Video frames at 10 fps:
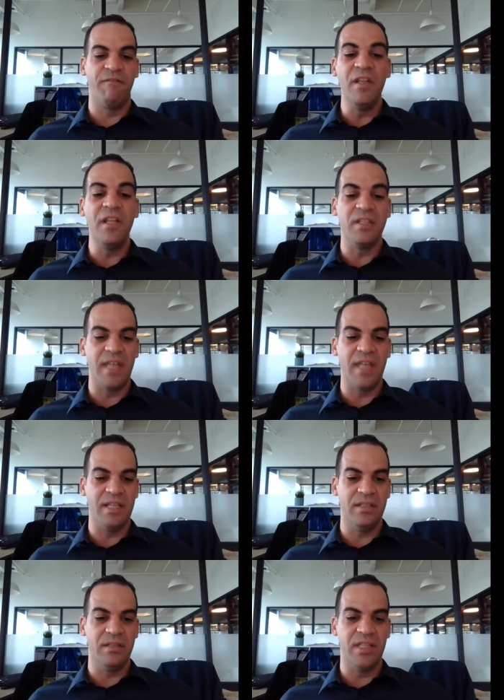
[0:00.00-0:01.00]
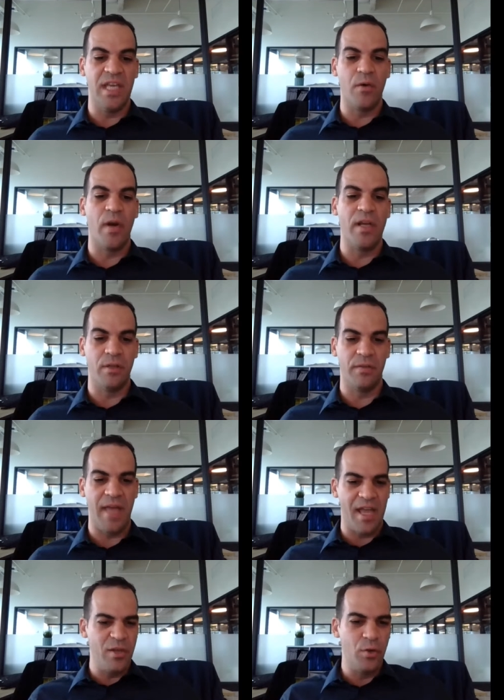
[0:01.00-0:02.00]
the feelings that it generates
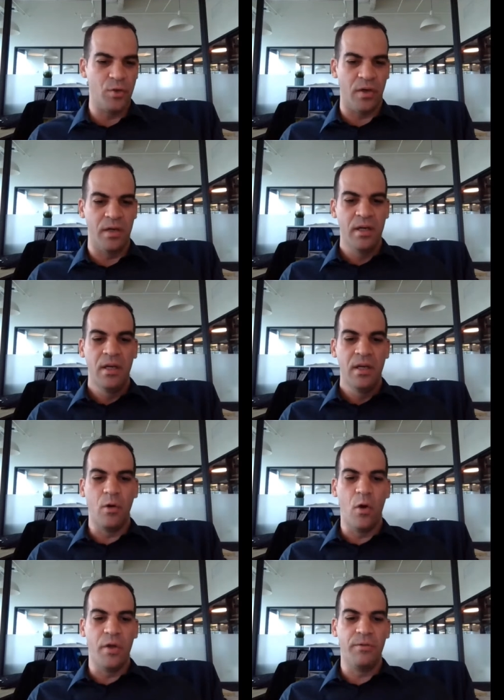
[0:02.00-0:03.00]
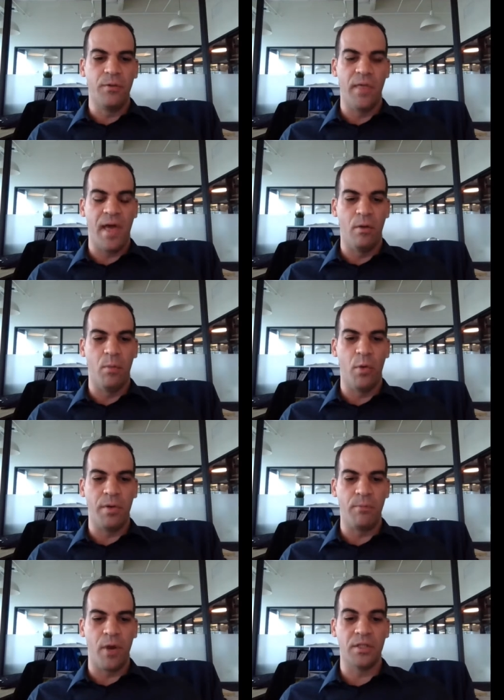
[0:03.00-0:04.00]
on that user going through that
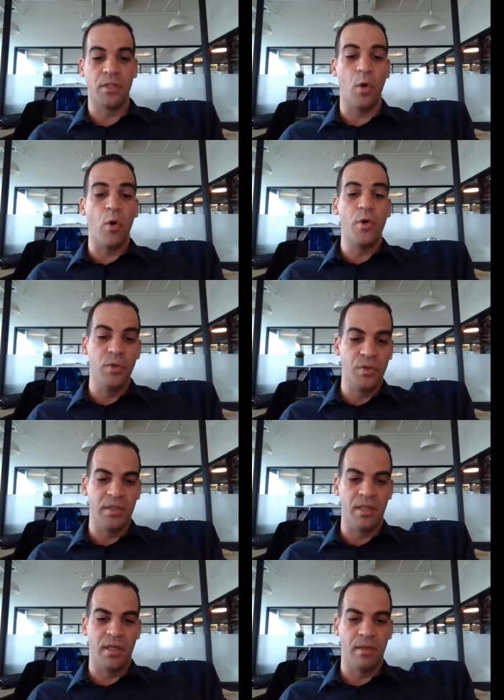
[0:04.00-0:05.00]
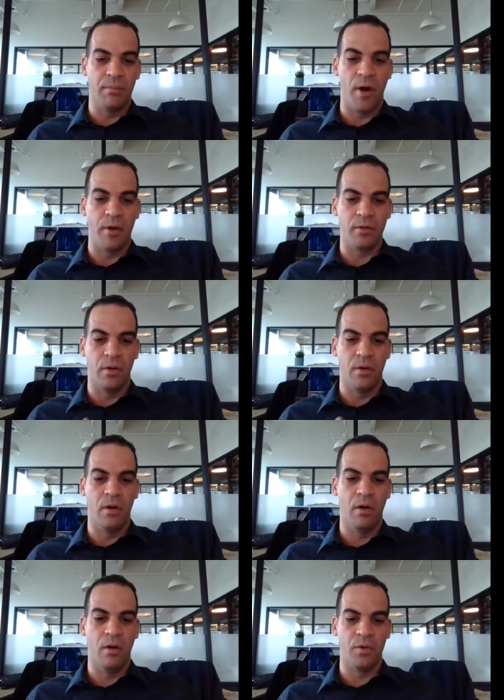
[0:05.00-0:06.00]
onboarding process or using the product
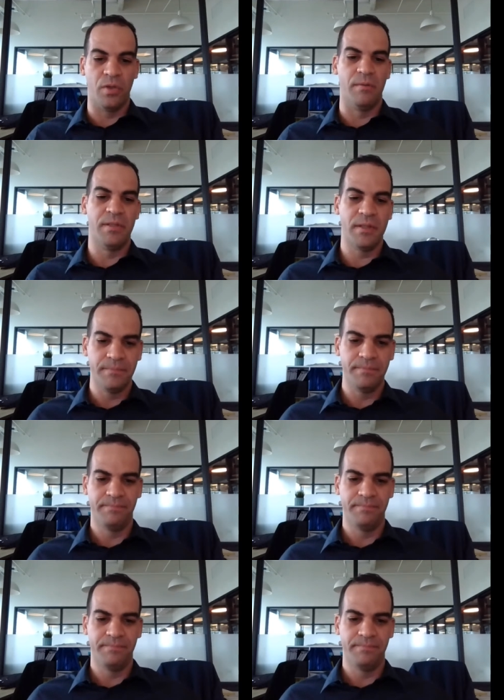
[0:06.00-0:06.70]
or service.